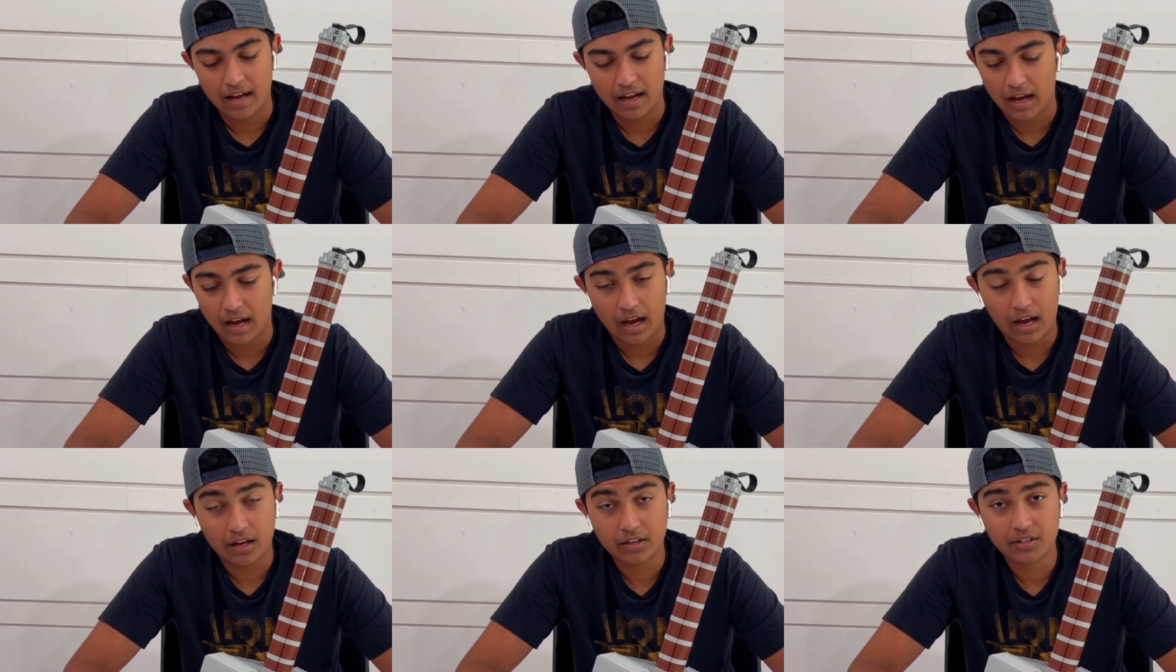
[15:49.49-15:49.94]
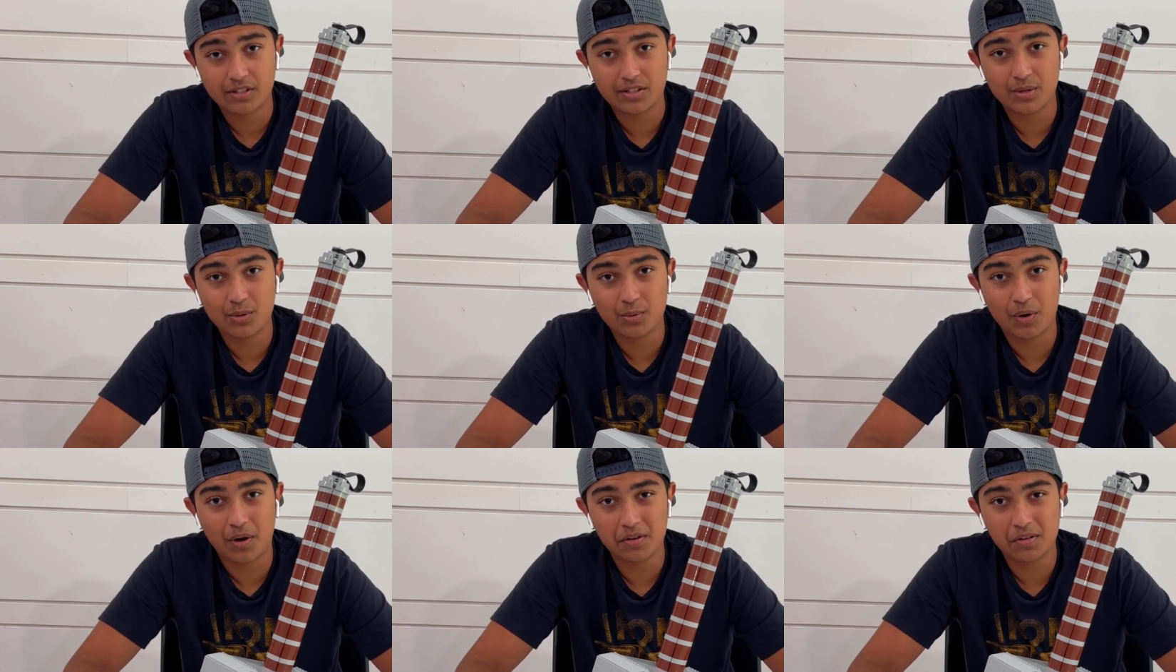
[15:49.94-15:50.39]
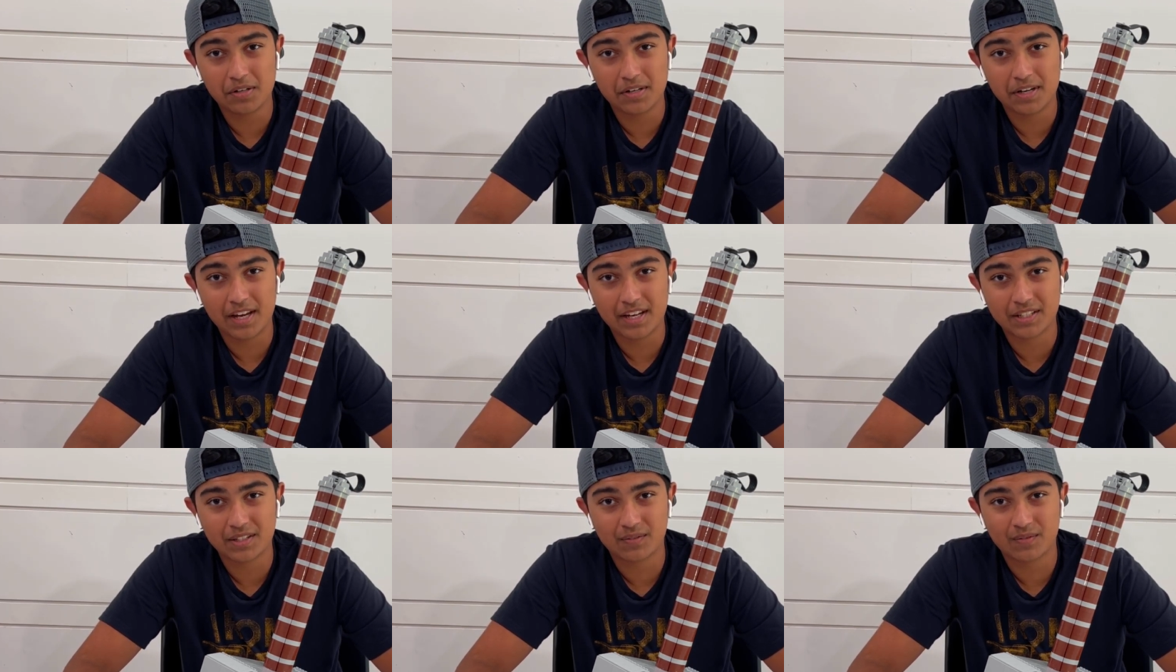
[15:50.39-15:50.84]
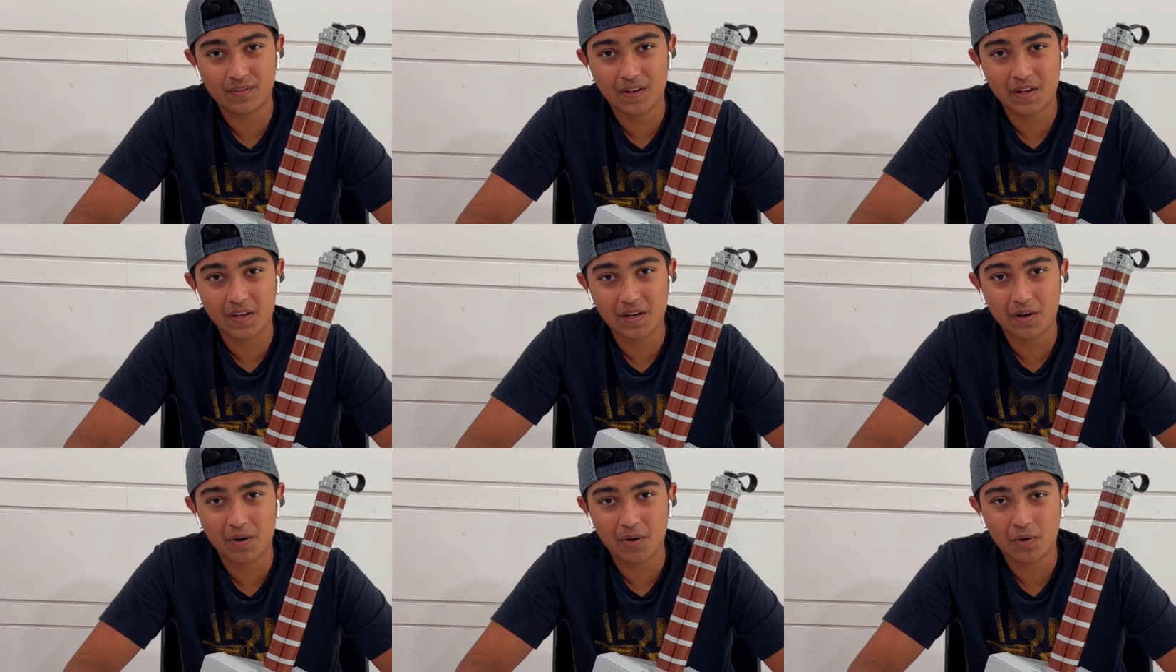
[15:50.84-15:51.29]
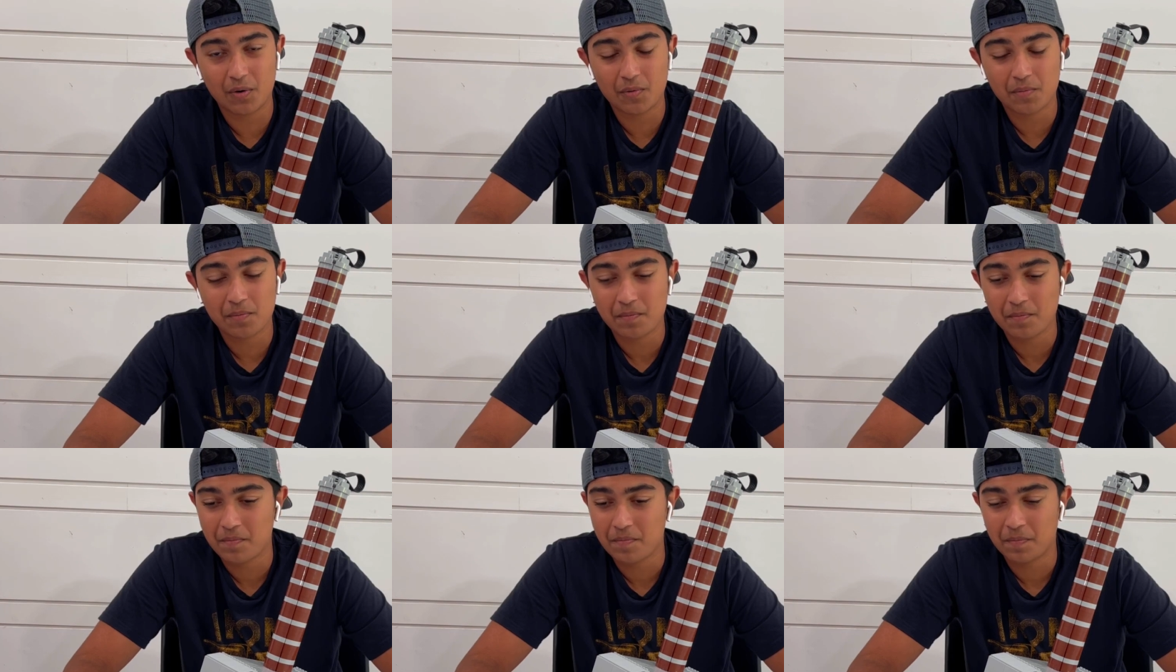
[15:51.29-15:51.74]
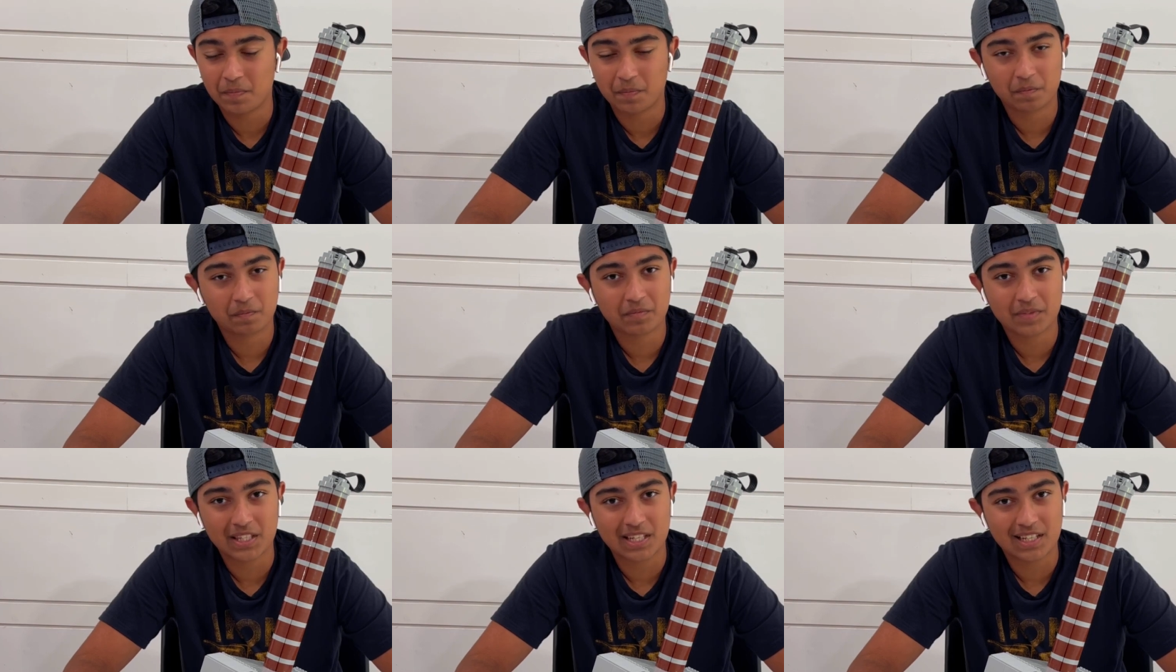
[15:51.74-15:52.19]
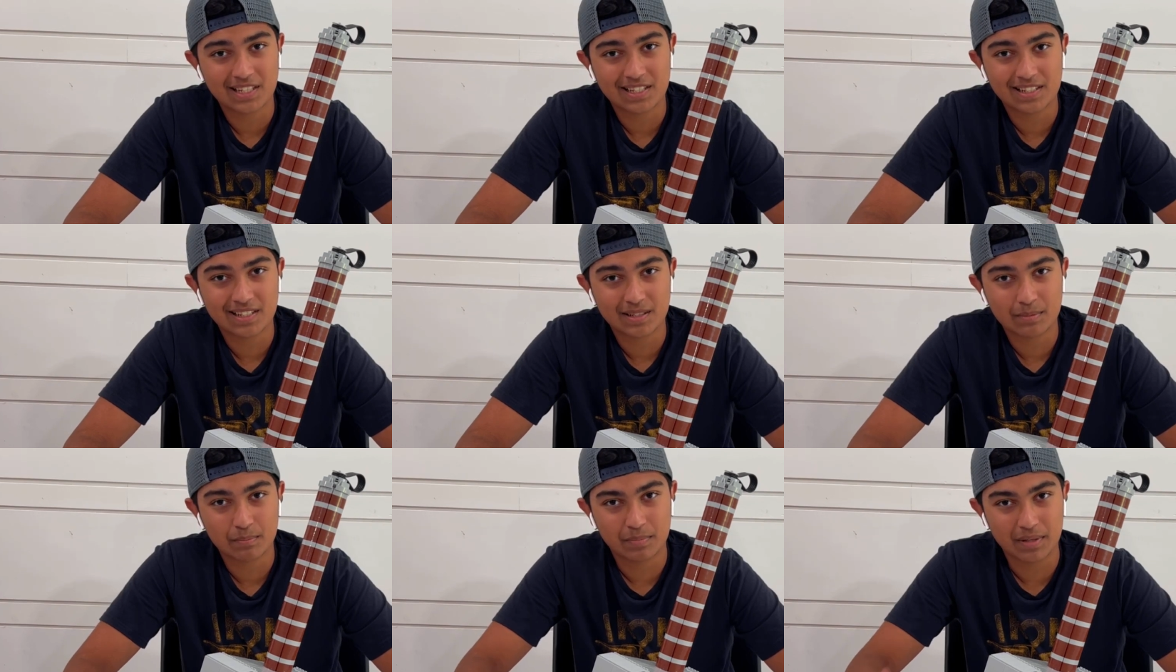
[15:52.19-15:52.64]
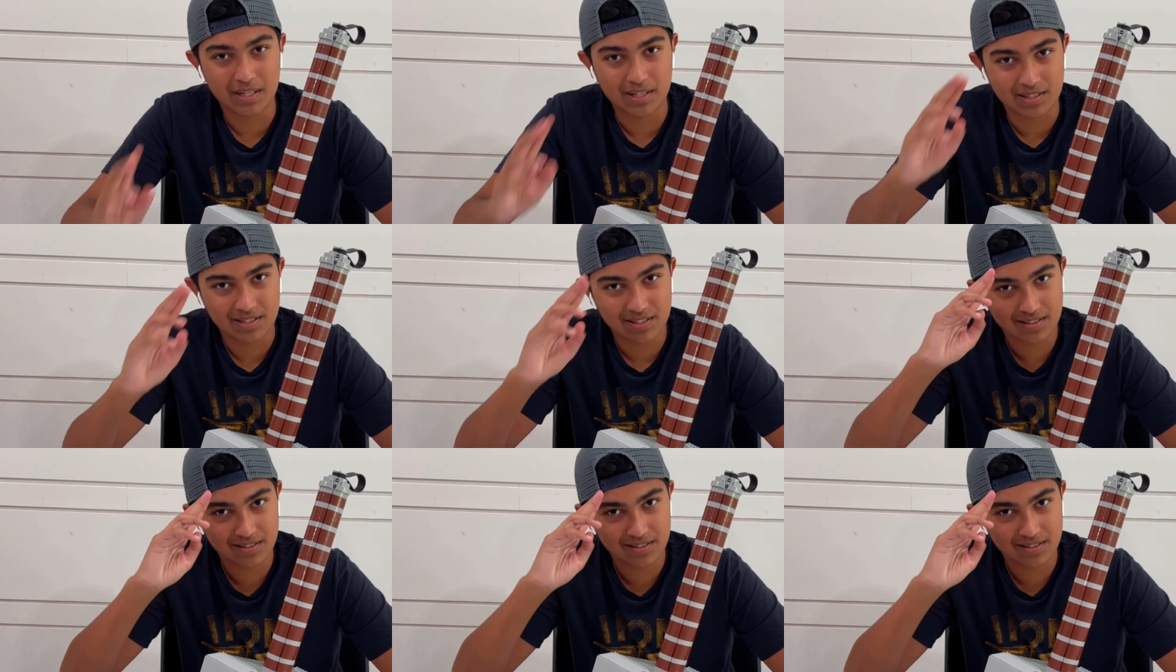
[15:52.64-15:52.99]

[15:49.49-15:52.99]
I'll see you all in the next video. Peace.